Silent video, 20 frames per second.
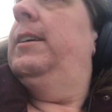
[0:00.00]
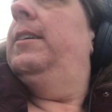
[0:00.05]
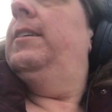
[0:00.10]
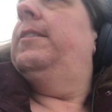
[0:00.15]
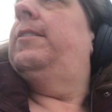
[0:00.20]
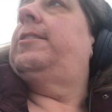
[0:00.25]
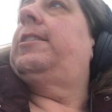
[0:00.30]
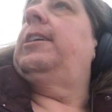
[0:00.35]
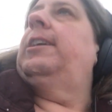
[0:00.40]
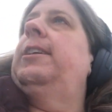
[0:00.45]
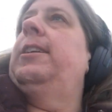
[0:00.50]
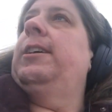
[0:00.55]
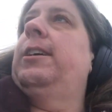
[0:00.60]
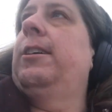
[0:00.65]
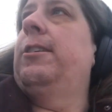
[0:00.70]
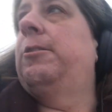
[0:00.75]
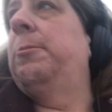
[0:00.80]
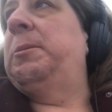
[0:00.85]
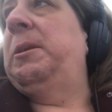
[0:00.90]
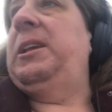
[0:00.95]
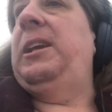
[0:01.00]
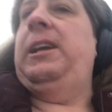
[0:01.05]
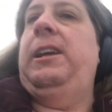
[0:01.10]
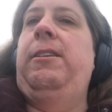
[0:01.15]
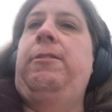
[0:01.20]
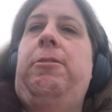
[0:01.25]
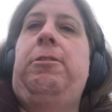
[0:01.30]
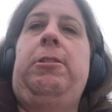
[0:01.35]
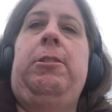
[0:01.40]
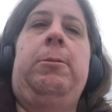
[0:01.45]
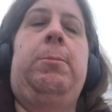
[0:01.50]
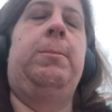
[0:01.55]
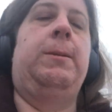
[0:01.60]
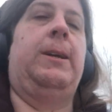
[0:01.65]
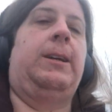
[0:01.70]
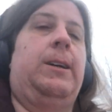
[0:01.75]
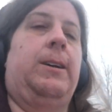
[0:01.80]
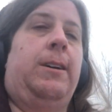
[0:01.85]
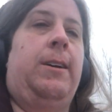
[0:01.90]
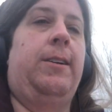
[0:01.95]
it's kind of hard to believe
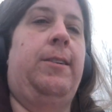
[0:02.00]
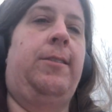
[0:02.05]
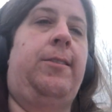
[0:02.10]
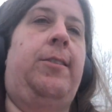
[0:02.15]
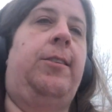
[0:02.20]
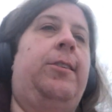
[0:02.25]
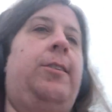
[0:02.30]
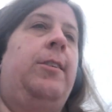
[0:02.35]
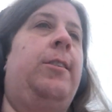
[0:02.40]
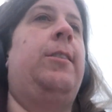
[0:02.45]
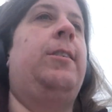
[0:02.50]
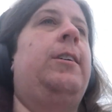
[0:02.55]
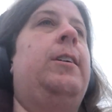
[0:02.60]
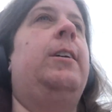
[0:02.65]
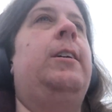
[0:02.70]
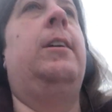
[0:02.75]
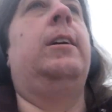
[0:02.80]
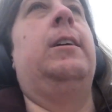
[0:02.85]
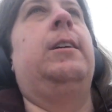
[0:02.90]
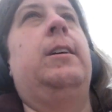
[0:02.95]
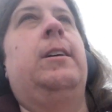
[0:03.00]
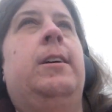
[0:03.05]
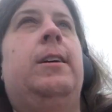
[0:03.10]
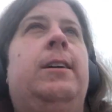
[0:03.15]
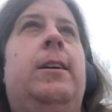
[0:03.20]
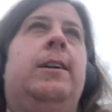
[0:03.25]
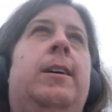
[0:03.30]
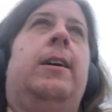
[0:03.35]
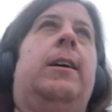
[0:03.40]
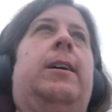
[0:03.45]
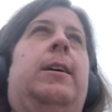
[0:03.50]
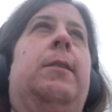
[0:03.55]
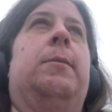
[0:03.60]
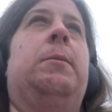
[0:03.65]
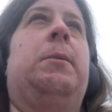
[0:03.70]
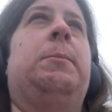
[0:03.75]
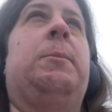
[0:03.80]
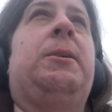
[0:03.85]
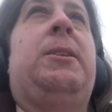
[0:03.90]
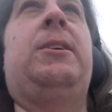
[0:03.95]
because I
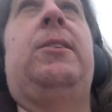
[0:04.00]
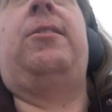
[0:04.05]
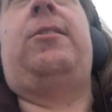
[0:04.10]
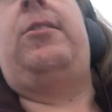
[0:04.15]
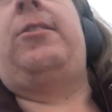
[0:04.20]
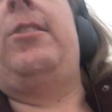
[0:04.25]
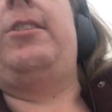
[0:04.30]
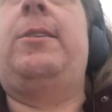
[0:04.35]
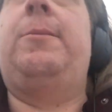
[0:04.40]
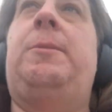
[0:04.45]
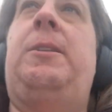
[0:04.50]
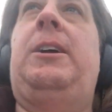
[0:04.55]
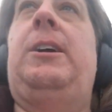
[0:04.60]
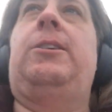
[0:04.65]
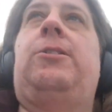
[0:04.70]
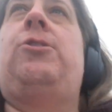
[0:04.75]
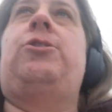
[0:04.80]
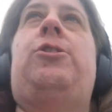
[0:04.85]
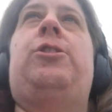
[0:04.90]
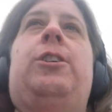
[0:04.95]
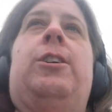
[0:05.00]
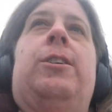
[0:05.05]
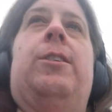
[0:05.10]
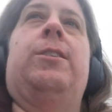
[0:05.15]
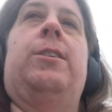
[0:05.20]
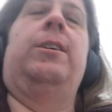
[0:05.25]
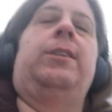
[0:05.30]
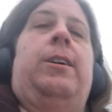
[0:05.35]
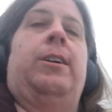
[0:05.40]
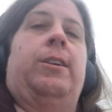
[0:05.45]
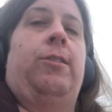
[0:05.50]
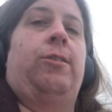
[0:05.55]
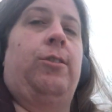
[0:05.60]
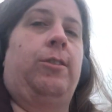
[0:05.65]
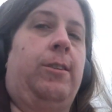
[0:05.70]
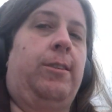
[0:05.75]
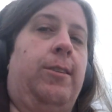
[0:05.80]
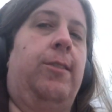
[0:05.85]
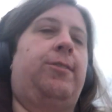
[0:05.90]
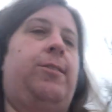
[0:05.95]
remember this time last year I
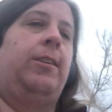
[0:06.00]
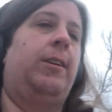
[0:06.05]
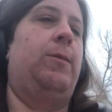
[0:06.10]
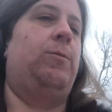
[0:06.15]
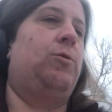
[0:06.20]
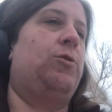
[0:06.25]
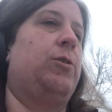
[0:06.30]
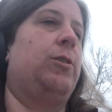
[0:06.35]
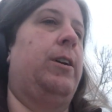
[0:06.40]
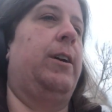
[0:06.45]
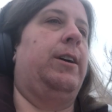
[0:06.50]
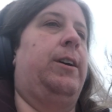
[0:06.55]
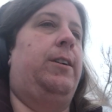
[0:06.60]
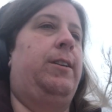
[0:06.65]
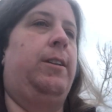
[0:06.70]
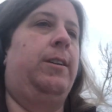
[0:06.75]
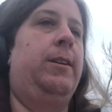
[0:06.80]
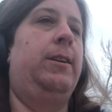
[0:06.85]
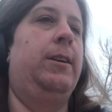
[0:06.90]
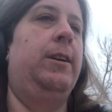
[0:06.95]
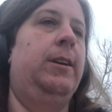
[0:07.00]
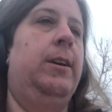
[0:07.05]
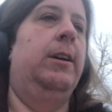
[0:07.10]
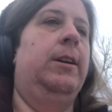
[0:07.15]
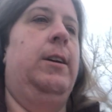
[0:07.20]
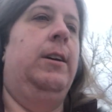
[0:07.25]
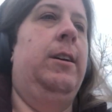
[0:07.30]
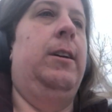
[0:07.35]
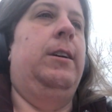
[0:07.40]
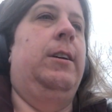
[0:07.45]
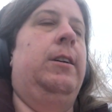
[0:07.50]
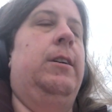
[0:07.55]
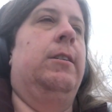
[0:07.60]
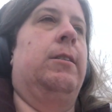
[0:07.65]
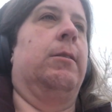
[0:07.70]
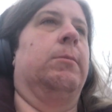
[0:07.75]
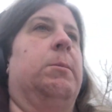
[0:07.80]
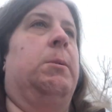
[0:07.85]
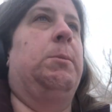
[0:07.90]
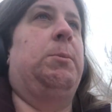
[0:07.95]
took the same trail,
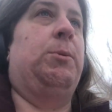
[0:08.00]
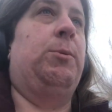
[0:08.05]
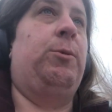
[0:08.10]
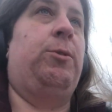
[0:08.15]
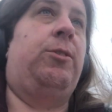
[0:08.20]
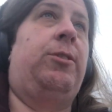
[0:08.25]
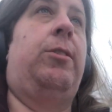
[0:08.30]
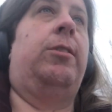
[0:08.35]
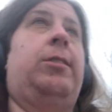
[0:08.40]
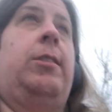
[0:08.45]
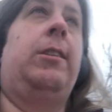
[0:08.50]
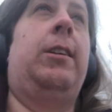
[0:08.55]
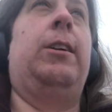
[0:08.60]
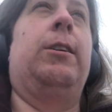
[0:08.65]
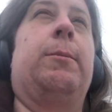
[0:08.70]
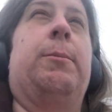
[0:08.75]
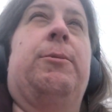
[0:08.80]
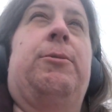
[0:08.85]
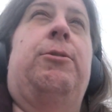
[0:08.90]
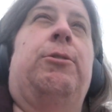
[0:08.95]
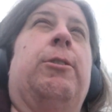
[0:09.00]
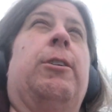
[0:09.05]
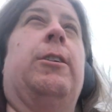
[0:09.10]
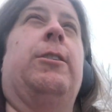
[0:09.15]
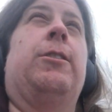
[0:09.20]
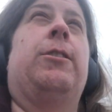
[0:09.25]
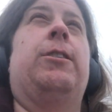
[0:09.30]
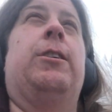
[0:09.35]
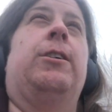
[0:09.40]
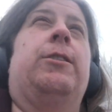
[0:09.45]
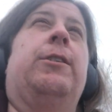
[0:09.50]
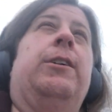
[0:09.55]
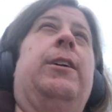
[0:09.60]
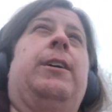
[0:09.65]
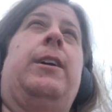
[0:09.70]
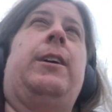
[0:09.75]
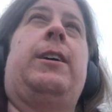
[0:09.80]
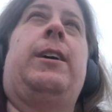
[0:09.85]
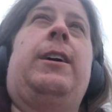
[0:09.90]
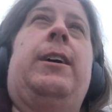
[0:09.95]
or maybe it was the year before, I don't know.
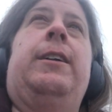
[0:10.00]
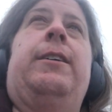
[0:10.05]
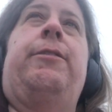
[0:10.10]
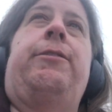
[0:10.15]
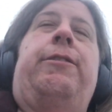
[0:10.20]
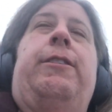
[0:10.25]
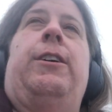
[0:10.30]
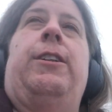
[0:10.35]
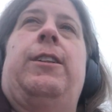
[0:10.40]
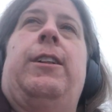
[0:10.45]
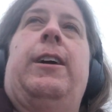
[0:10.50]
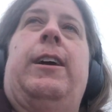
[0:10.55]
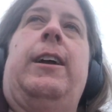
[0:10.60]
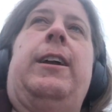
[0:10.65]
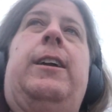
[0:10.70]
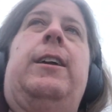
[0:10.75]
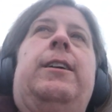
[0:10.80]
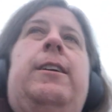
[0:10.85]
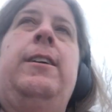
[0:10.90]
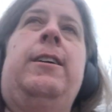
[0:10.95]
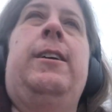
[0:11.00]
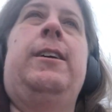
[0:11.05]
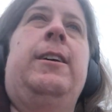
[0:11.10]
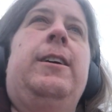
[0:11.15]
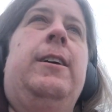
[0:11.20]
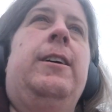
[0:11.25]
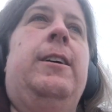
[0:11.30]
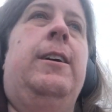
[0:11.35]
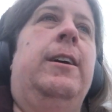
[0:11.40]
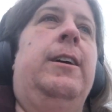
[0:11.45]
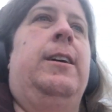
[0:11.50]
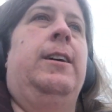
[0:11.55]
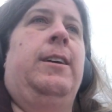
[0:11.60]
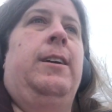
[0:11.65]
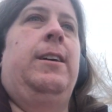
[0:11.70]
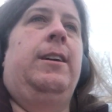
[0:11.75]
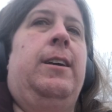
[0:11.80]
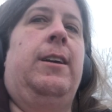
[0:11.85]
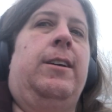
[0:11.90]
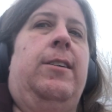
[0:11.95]
It kind of felt like
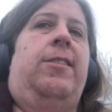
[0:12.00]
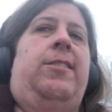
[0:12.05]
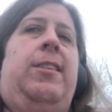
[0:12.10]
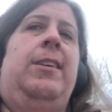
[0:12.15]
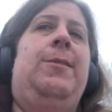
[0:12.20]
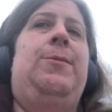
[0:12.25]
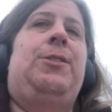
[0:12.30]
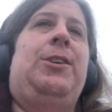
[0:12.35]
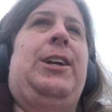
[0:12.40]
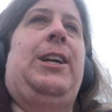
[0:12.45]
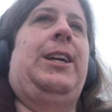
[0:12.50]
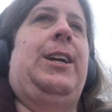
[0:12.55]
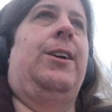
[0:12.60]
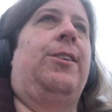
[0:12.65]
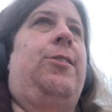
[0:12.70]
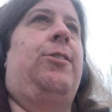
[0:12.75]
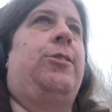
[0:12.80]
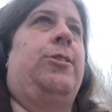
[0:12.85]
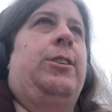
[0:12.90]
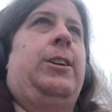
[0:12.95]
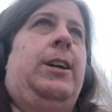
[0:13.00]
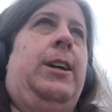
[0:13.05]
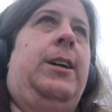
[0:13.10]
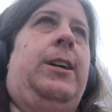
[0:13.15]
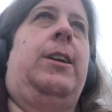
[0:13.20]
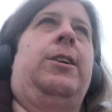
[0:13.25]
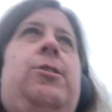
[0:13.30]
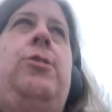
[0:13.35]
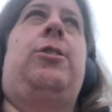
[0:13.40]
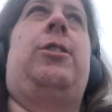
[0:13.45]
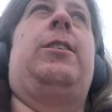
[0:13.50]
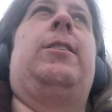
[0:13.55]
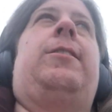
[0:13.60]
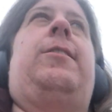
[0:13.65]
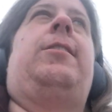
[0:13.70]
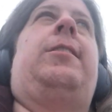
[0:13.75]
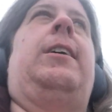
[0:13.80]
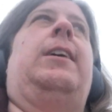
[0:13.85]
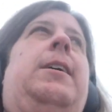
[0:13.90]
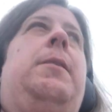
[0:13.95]
it seemed like yesterday, I guess you could
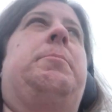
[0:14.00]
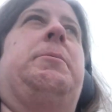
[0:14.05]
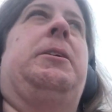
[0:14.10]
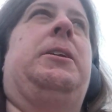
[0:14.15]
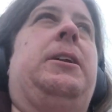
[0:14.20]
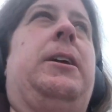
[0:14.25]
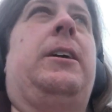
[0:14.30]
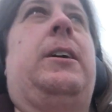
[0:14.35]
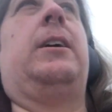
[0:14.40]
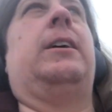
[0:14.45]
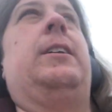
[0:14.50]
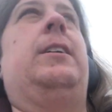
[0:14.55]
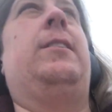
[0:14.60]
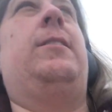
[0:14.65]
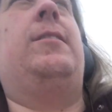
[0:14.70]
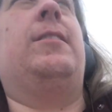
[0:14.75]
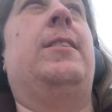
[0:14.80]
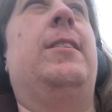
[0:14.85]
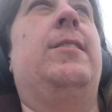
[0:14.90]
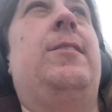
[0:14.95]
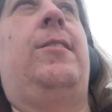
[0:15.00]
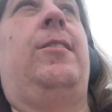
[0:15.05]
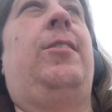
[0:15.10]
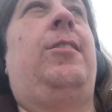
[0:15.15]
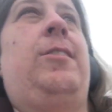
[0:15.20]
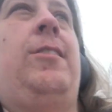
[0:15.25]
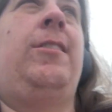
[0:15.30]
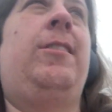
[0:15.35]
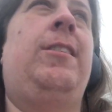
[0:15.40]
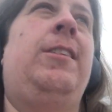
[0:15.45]
say, but it kind of didn't.